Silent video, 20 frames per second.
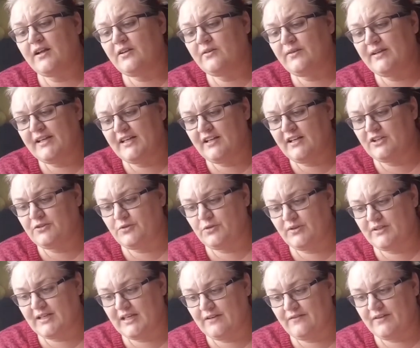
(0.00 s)
I don't want to eat
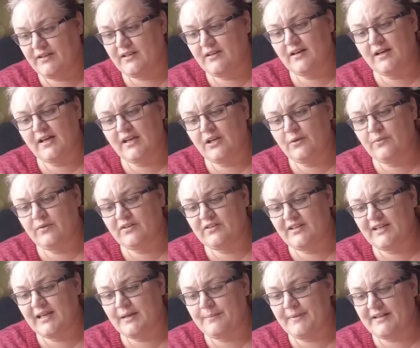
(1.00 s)
lunch with you, David. I don't
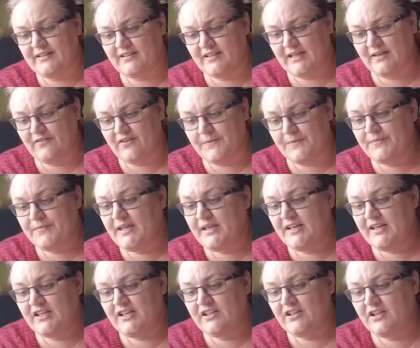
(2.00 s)
want to get back together.
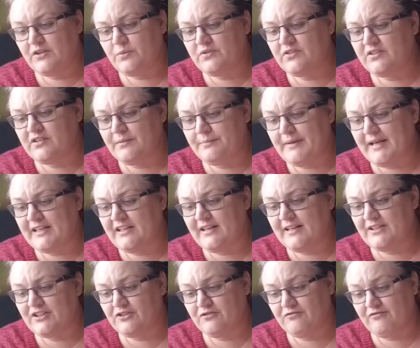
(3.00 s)
This wasn't some
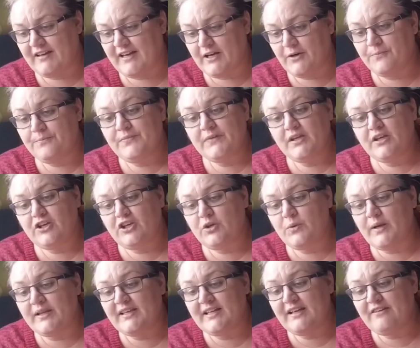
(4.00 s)
adolescent row.
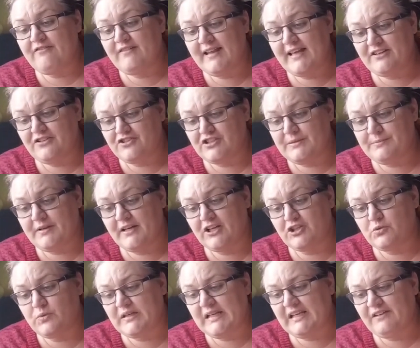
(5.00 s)
You ended our relationship
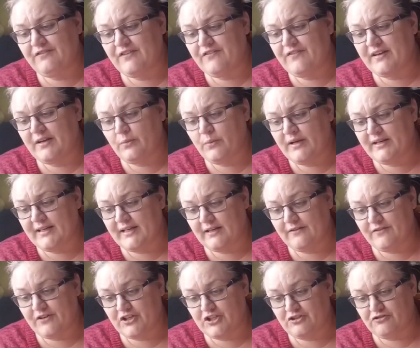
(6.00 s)
on our 25th
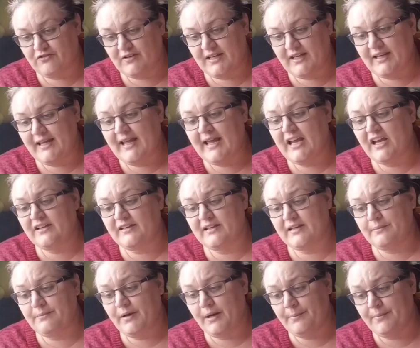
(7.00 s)
wedding anniversary, and
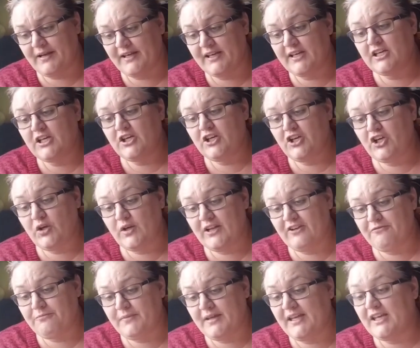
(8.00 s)
you did it in public.
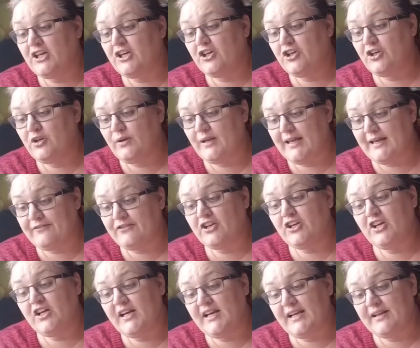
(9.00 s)
You left me. You
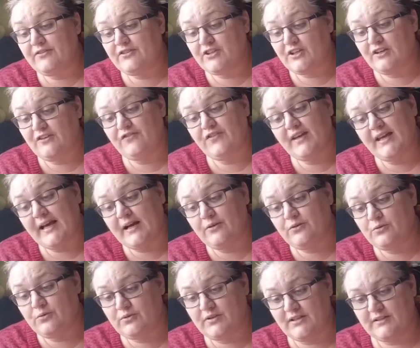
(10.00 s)
left Sophie,
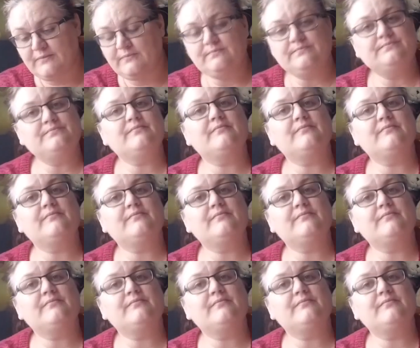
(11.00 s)
our daughter.